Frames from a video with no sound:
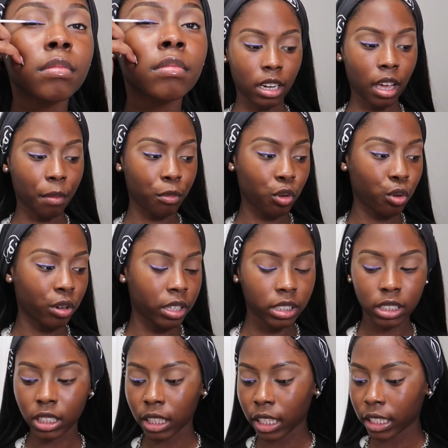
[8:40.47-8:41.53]
And I'm going
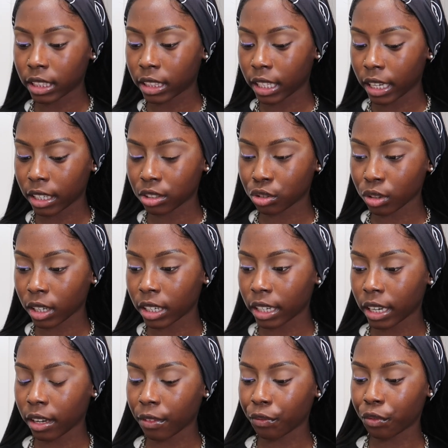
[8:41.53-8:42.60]
to let that dry
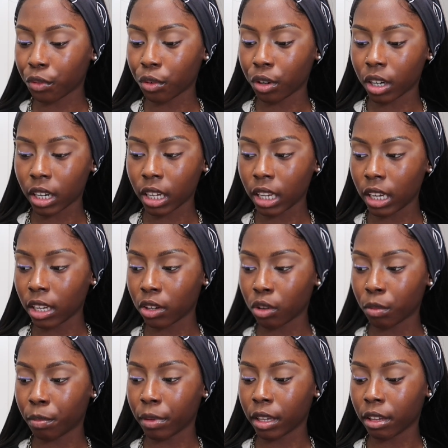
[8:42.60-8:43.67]
down for a
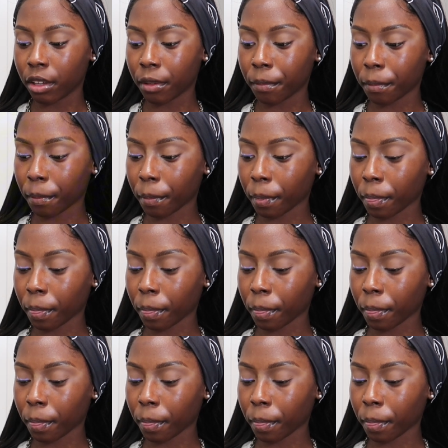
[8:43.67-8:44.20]
little bit.